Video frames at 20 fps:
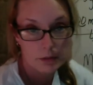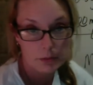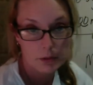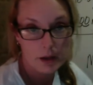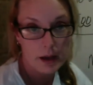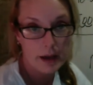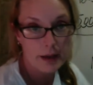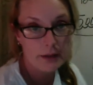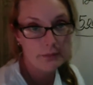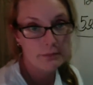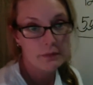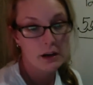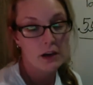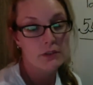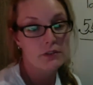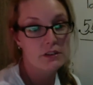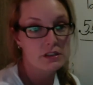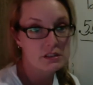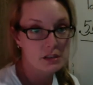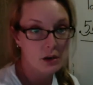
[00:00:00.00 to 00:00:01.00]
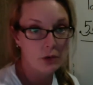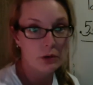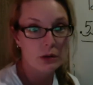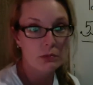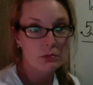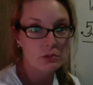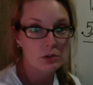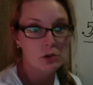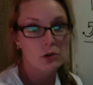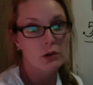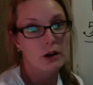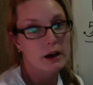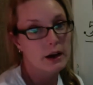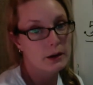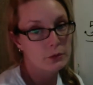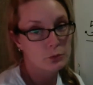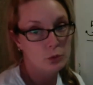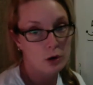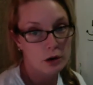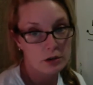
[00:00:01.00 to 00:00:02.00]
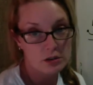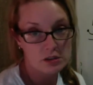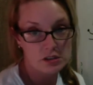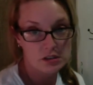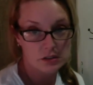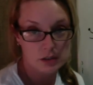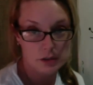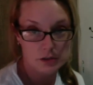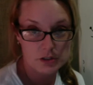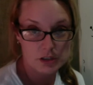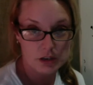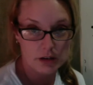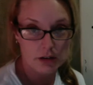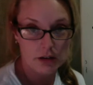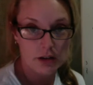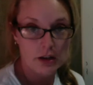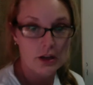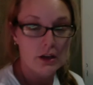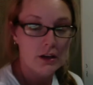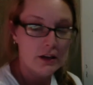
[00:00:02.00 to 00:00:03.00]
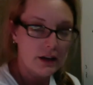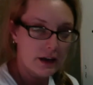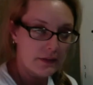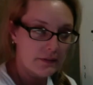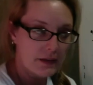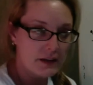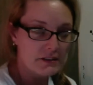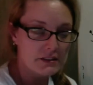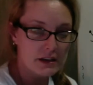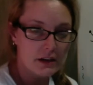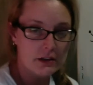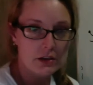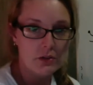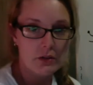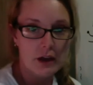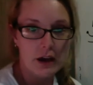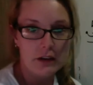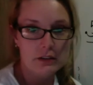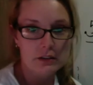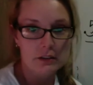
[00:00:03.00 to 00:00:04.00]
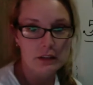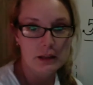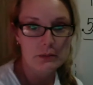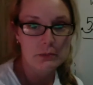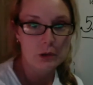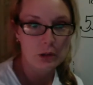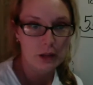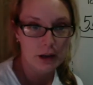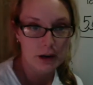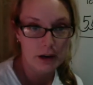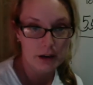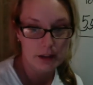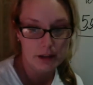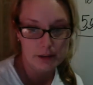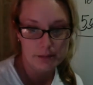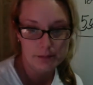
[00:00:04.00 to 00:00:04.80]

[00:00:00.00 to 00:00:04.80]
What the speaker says: okay, of a sodium chloride water solution. And that's how you calculate molarity.